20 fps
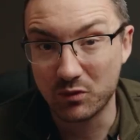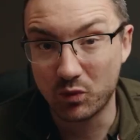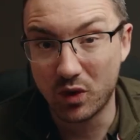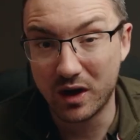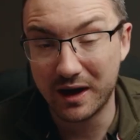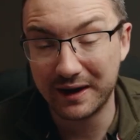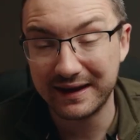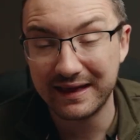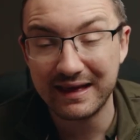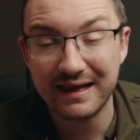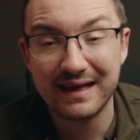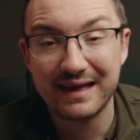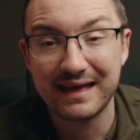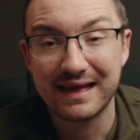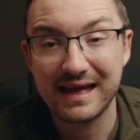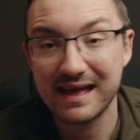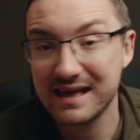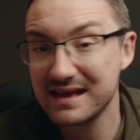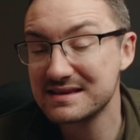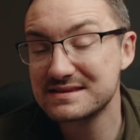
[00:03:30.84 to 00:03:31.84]
one
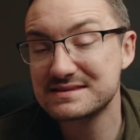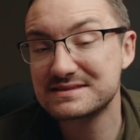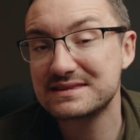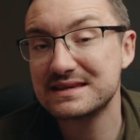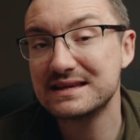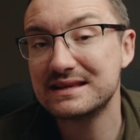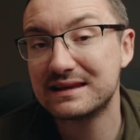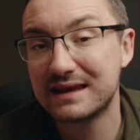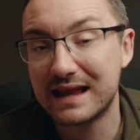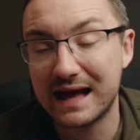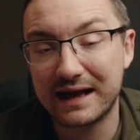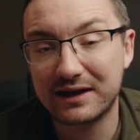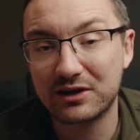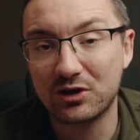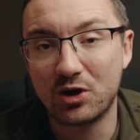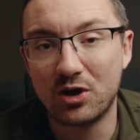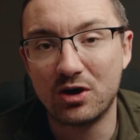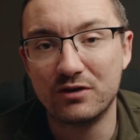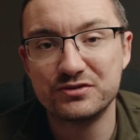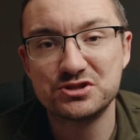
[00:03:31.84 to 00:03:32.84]
is the lack
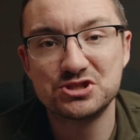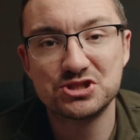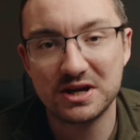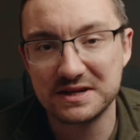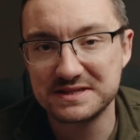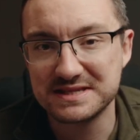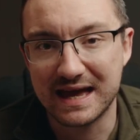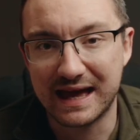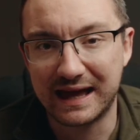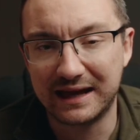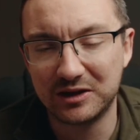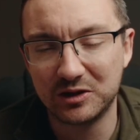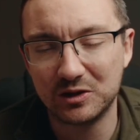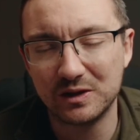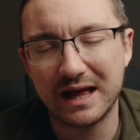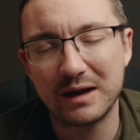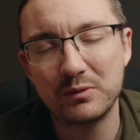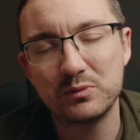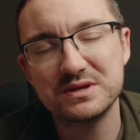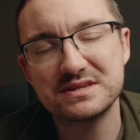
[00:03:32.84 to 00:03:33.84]
of shutter angle,
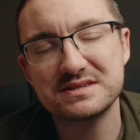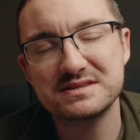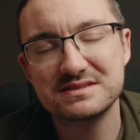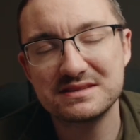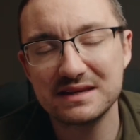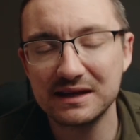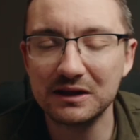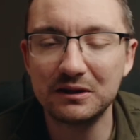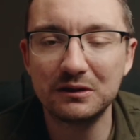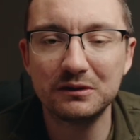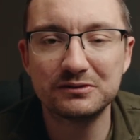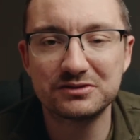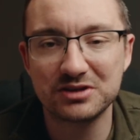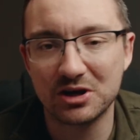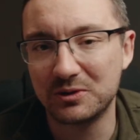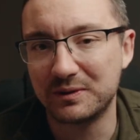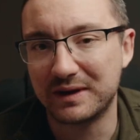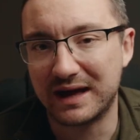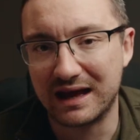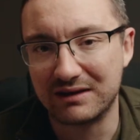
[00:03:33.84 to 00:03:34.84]
and we still
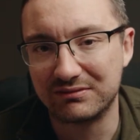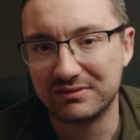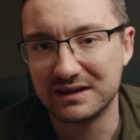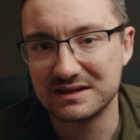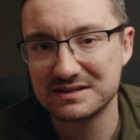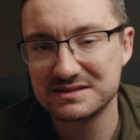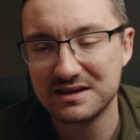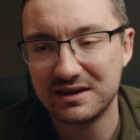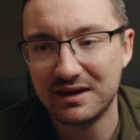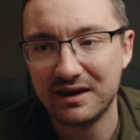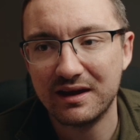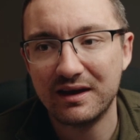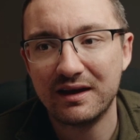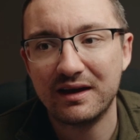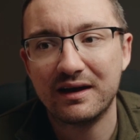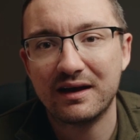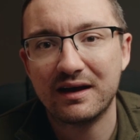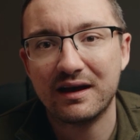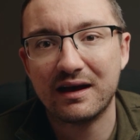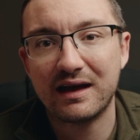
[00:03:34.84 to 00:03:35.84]
don't have it.
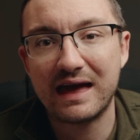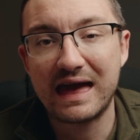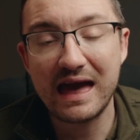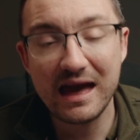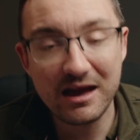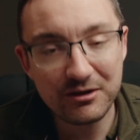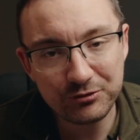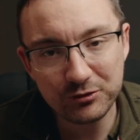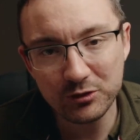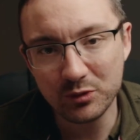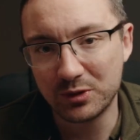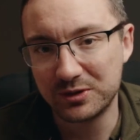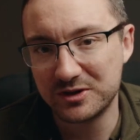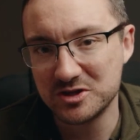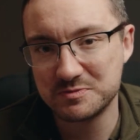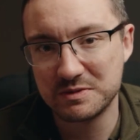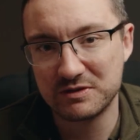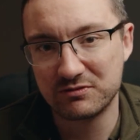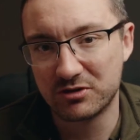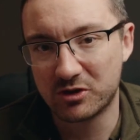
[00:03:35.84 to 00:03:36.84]
Everyone
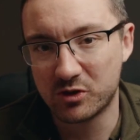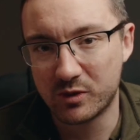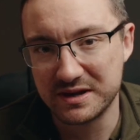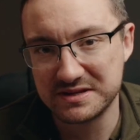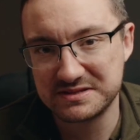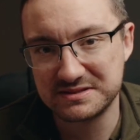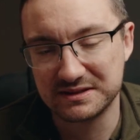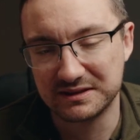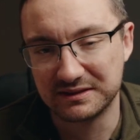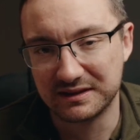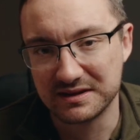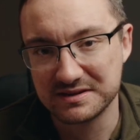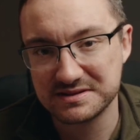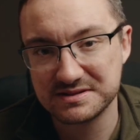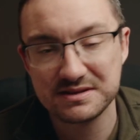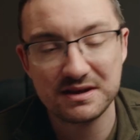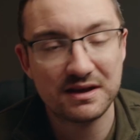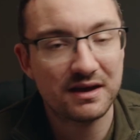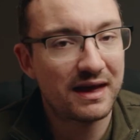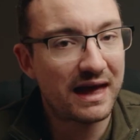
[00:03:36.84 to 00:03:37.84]
has been requesting
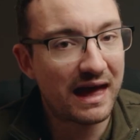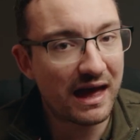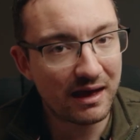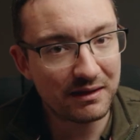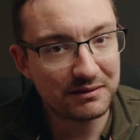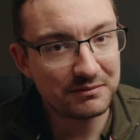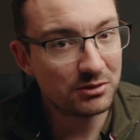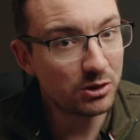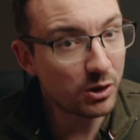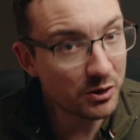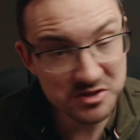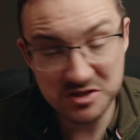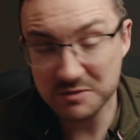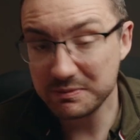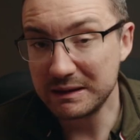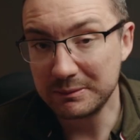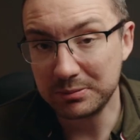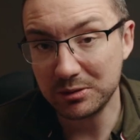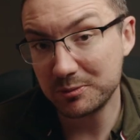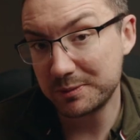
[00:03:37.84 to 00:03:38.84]
this. Lots of
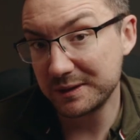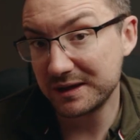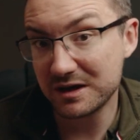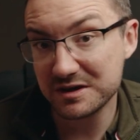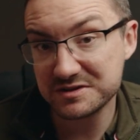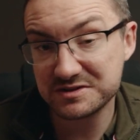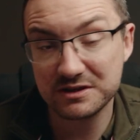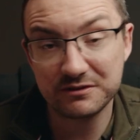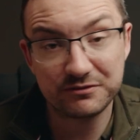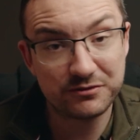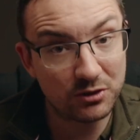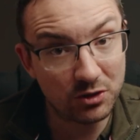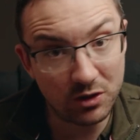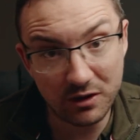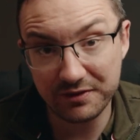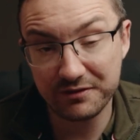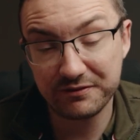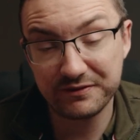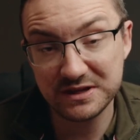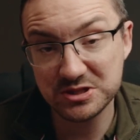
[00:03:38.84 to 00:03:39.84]
people have been asking for a lot
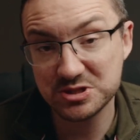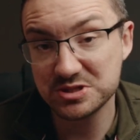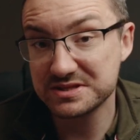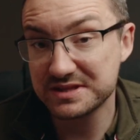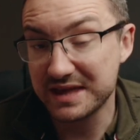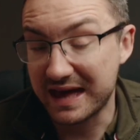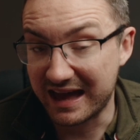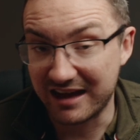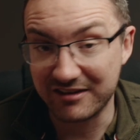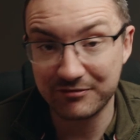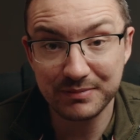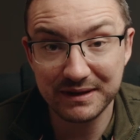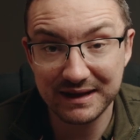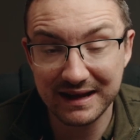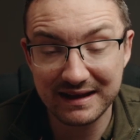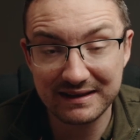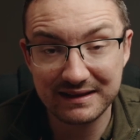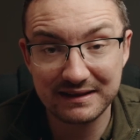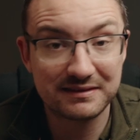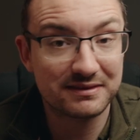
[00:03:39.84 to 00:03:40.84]
of the features that have been
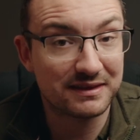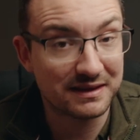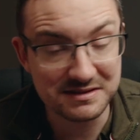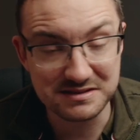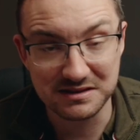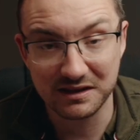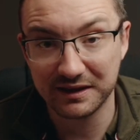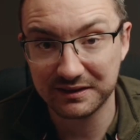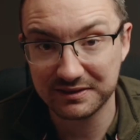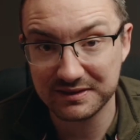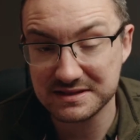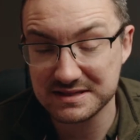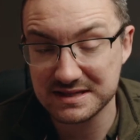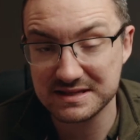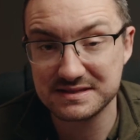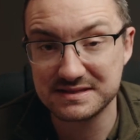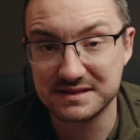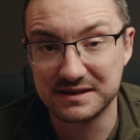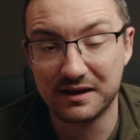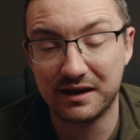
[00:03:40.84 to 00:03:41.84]
added, things like the
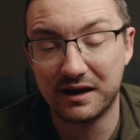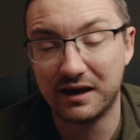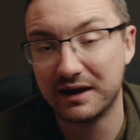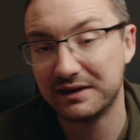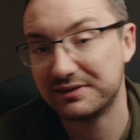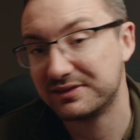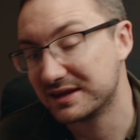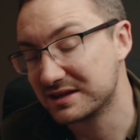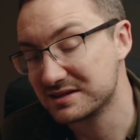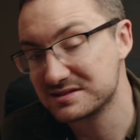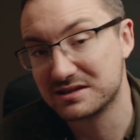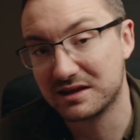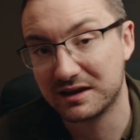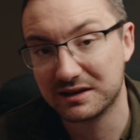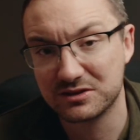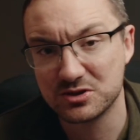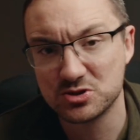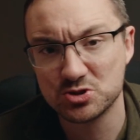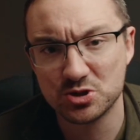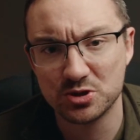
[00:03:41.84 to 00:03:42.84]
DCI, things
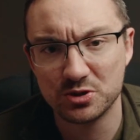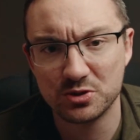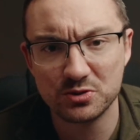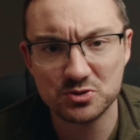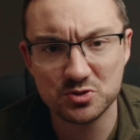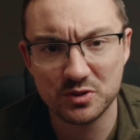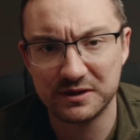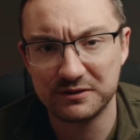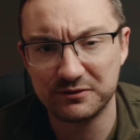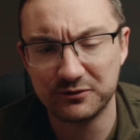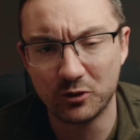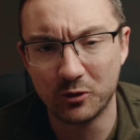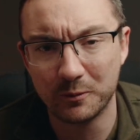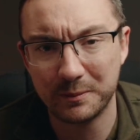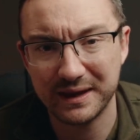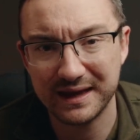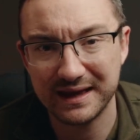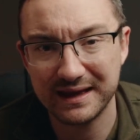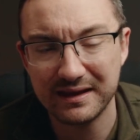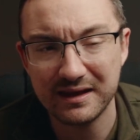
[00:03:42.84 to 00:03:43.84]
like the true
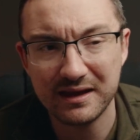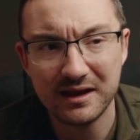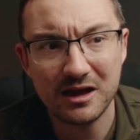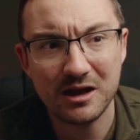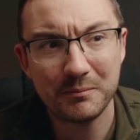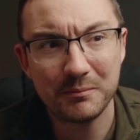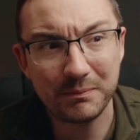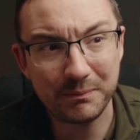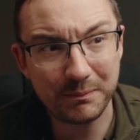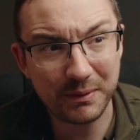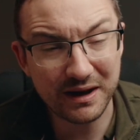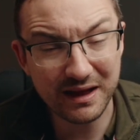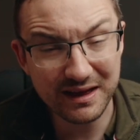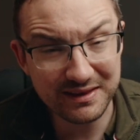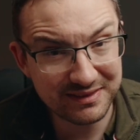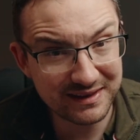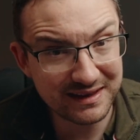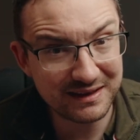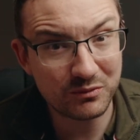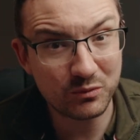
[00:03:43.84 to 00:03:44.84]
24p, but I
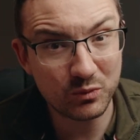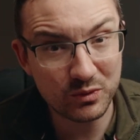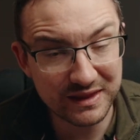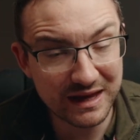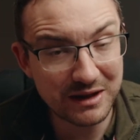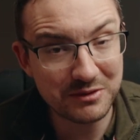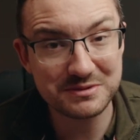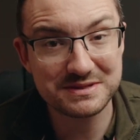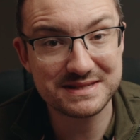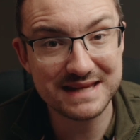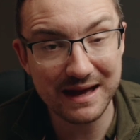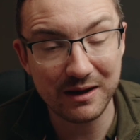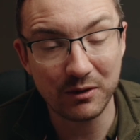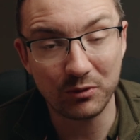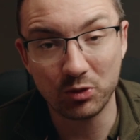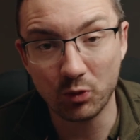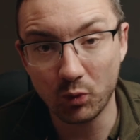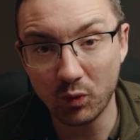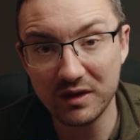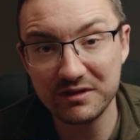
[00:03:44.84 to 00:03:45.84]
think without doubt
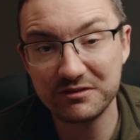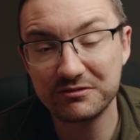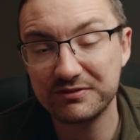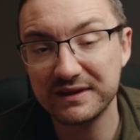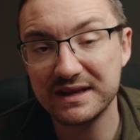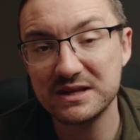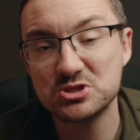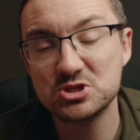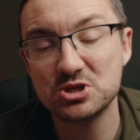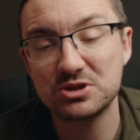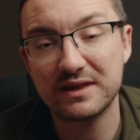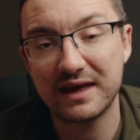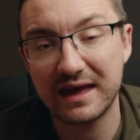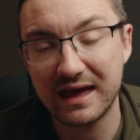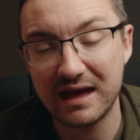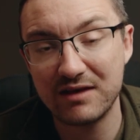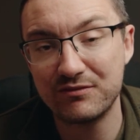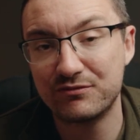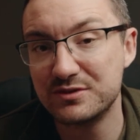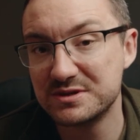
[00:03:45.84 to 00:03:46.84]
the one feature that
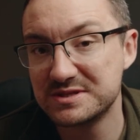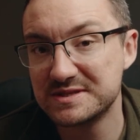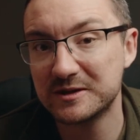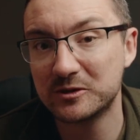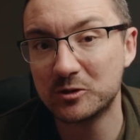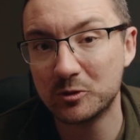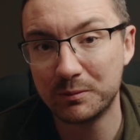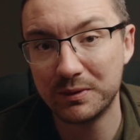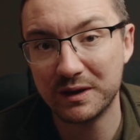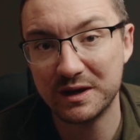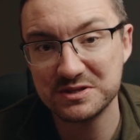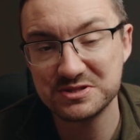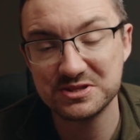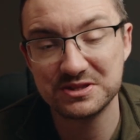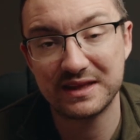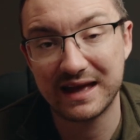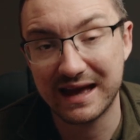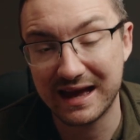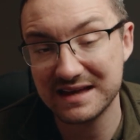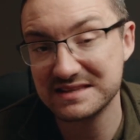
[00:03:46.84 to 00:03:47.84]
every single person
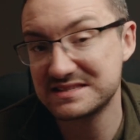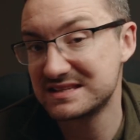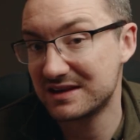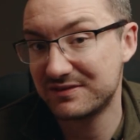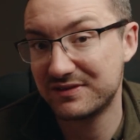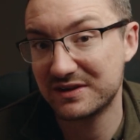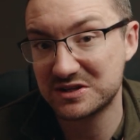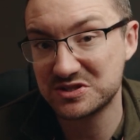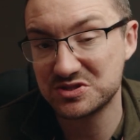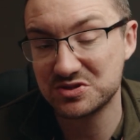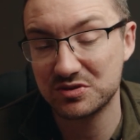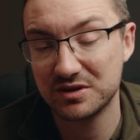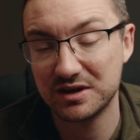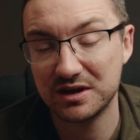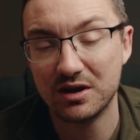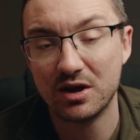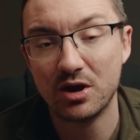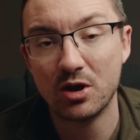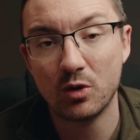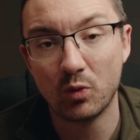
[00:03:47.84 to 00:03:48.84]
that has an
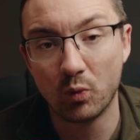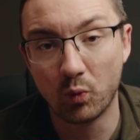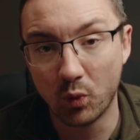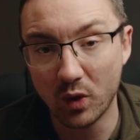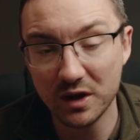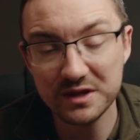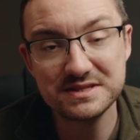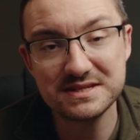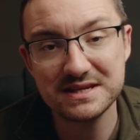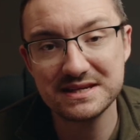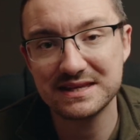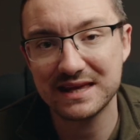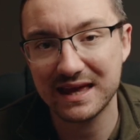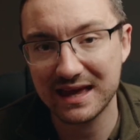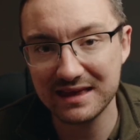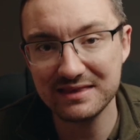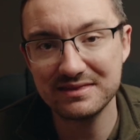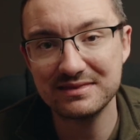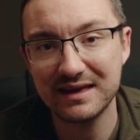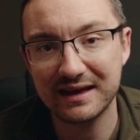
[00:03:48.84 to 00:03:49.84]
FX3 wanted
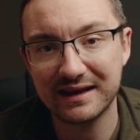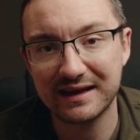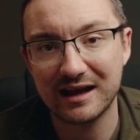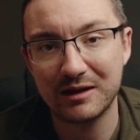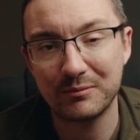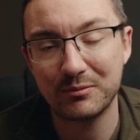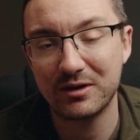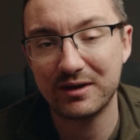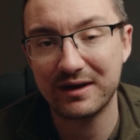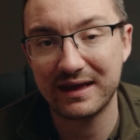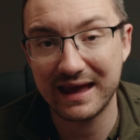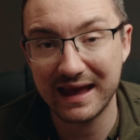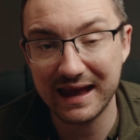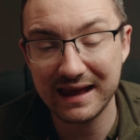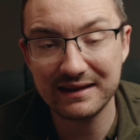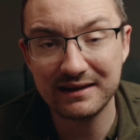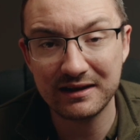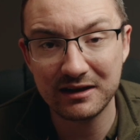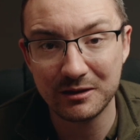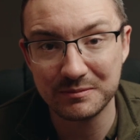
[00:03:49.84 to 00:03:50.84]
in their camera
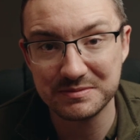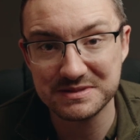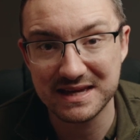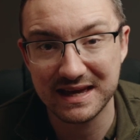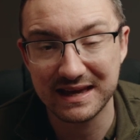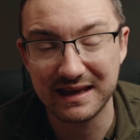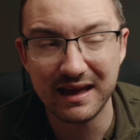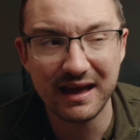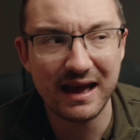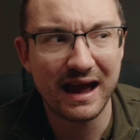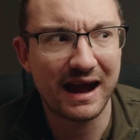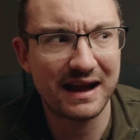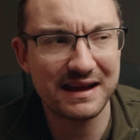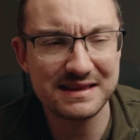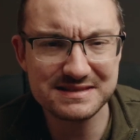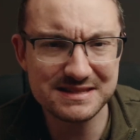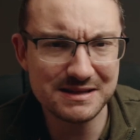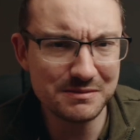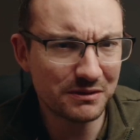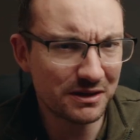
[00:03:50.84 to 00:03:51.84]
in an update, and it
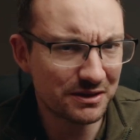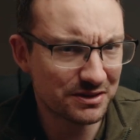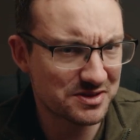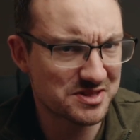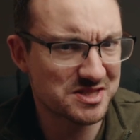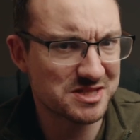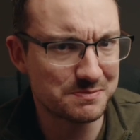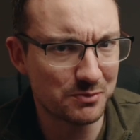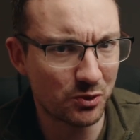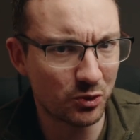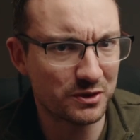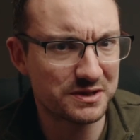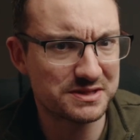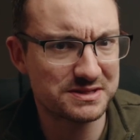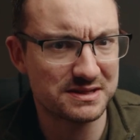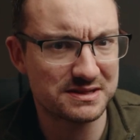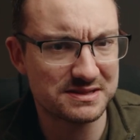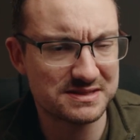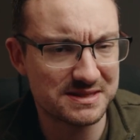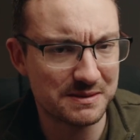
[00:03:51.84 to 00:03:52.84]
seemed like the
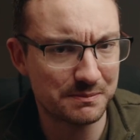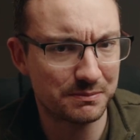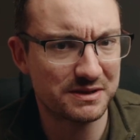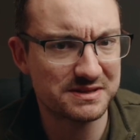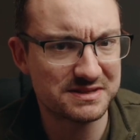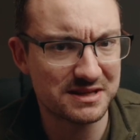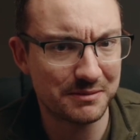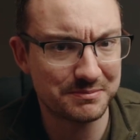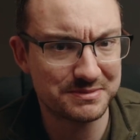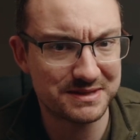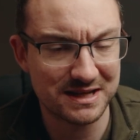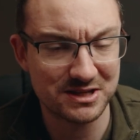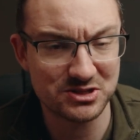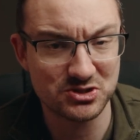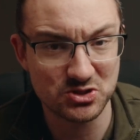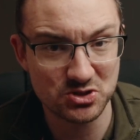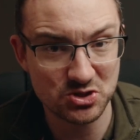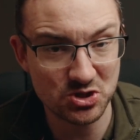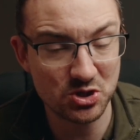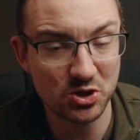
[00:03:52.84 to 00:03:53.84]
smallest and simplest update
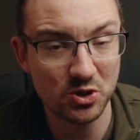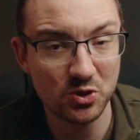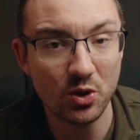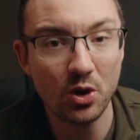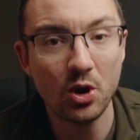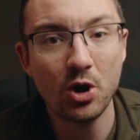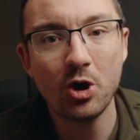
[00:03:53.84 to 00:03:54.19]
to do,